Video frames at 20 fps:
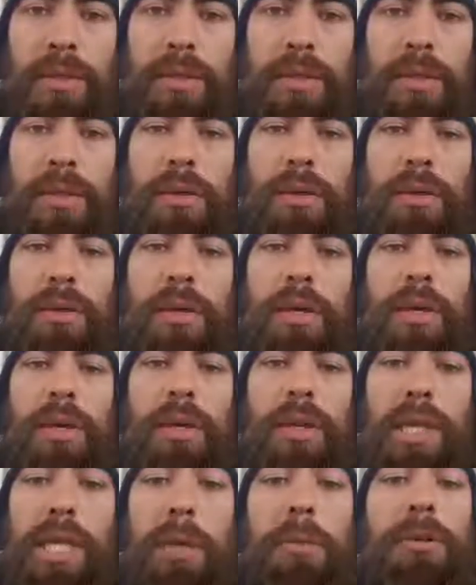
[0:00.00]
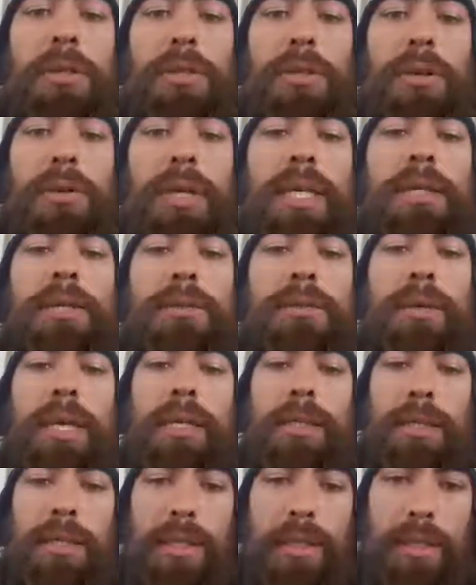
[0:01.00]
So they were so
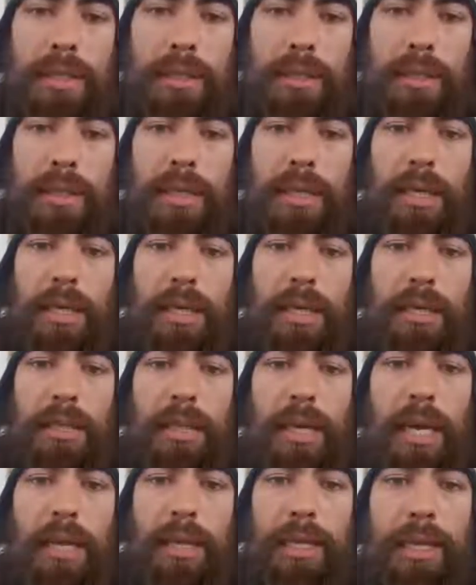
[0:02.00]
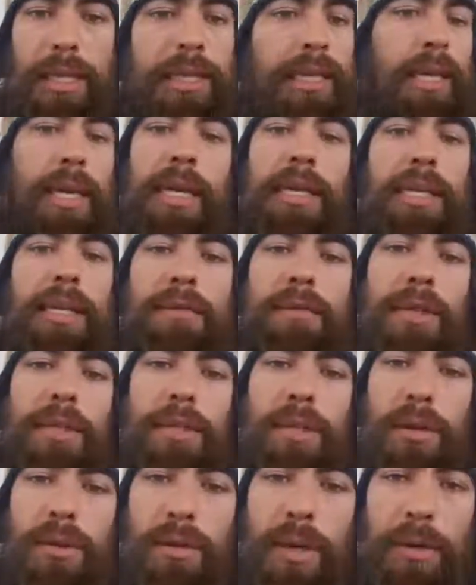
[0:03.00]
interested in not letting any of
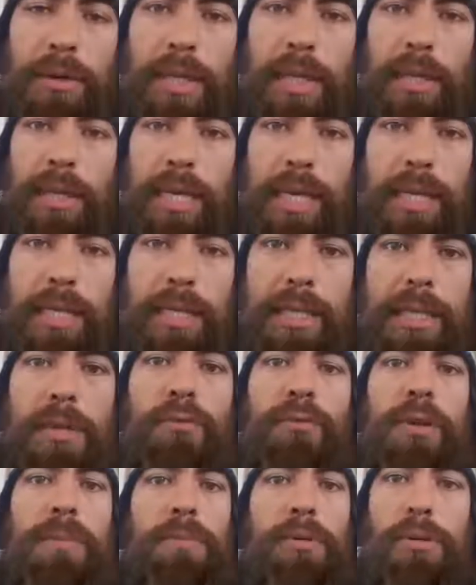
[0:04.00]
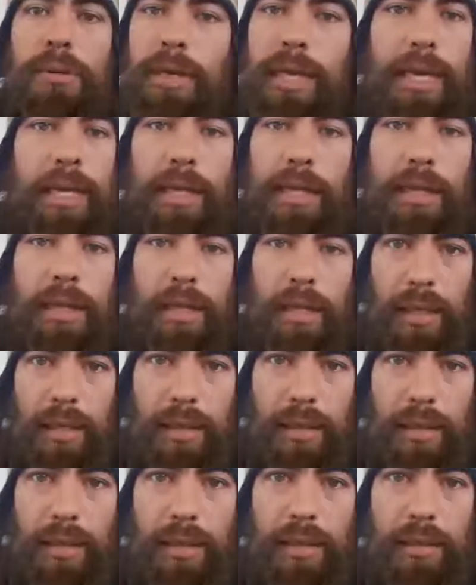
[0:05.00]
this go out that they didn't report
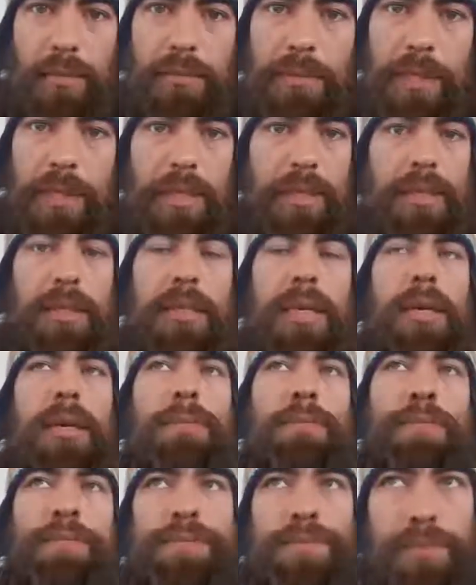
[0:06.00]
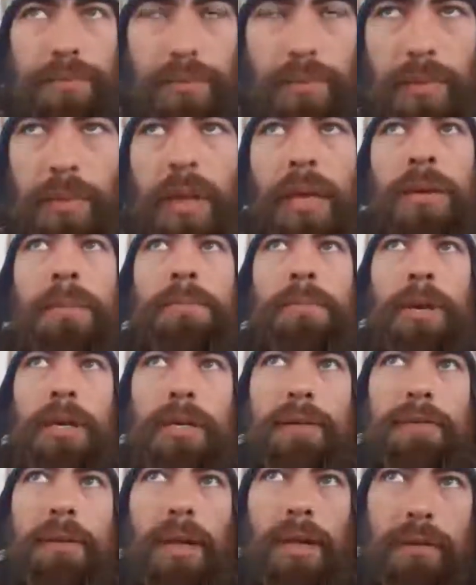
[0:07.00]
anything. Because
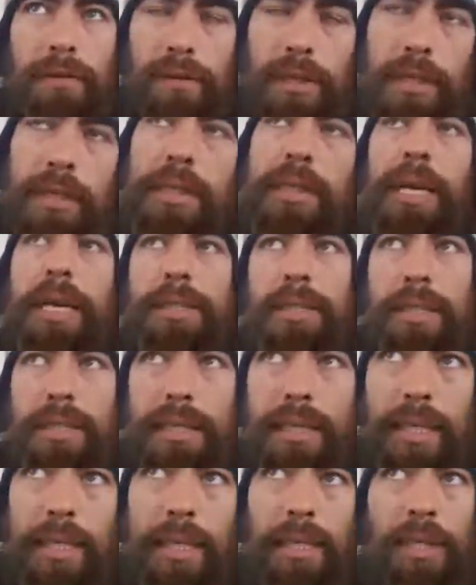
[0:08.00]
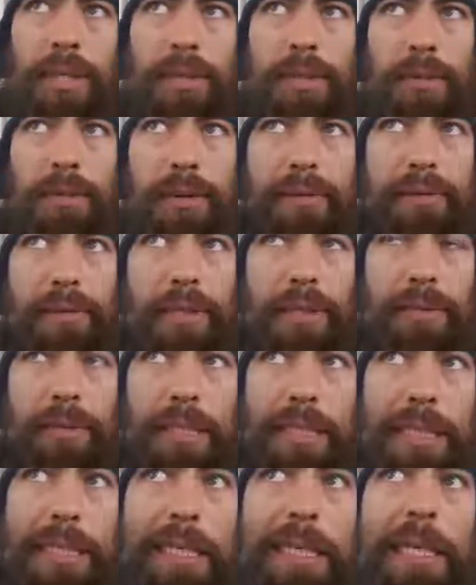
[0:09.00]
part of all of this, as I said, I used to work for
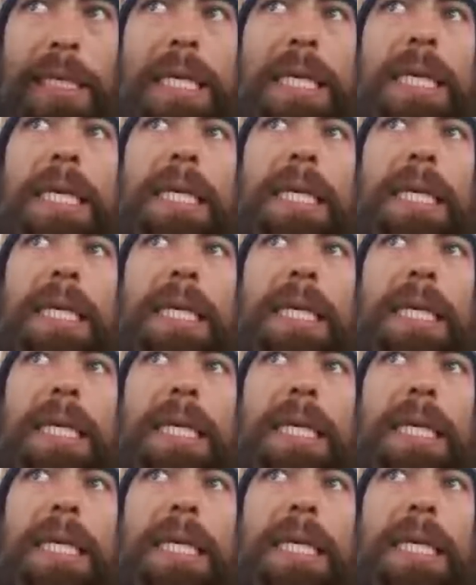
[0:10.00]
CBC.